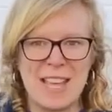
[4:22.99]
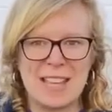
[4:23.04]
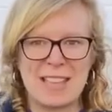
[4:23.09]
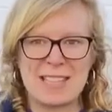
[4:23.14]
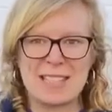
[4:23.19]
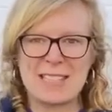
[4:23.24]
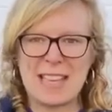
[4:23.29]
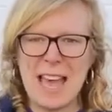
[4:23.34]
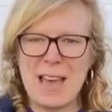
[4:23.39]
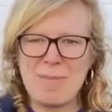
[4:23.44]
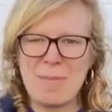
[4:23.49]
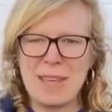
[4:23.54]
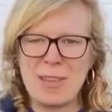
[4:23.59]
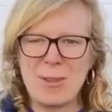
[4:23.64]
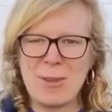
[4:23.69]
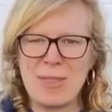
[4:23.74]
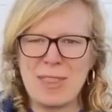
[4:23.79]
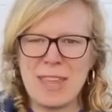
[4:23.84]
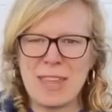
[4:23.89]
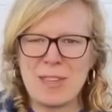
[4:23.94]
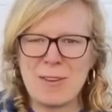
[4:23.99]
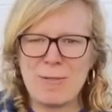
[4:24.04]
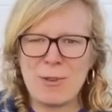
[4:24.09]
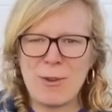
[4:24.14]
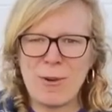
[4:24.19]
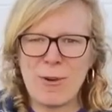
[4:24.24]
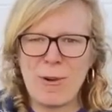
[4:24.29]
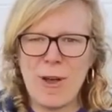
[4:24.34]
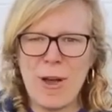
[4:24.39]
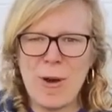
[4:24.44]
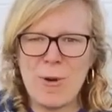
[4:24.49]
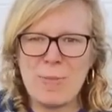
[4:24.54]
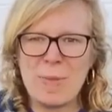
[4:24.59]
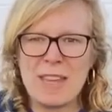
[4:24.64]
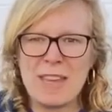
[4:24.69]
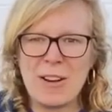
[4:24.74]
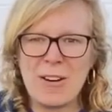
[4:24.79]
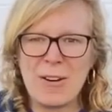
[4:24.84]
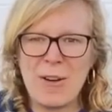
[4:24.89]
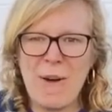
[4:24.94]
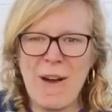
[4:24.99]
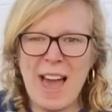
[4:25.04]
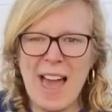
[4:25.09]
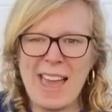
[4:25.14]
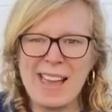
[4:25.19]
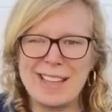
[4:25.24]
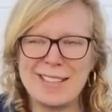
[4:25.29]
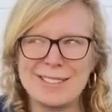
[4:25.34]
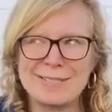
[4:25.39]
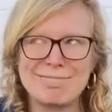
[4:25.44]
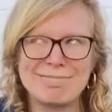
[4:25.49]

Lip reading: Does that make you think of your home here in Ohio?